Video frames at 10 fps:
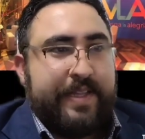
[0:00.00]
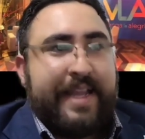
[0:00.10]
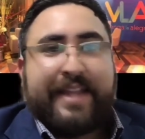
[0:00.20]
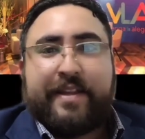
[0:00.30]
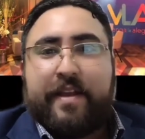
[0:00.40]

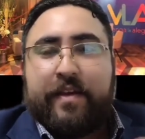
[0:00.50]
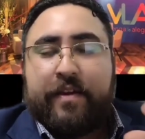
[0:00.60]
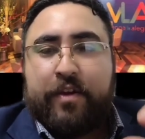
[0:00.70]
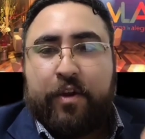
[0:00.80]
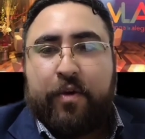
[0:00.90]
that
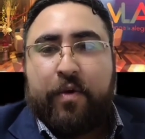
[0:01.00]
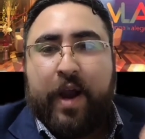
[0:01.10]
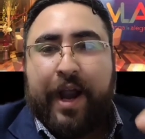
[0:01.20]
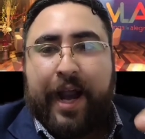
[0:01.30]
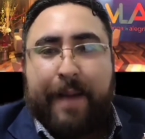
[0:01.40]

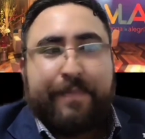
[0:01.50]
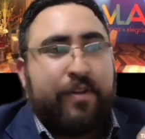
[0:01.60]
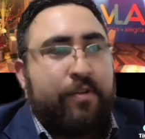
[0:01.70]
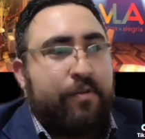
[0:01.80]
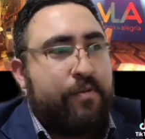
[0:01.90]
you have
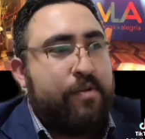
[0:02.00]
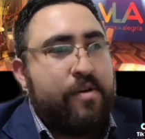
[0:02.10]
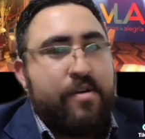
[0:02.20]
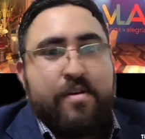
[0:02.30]
to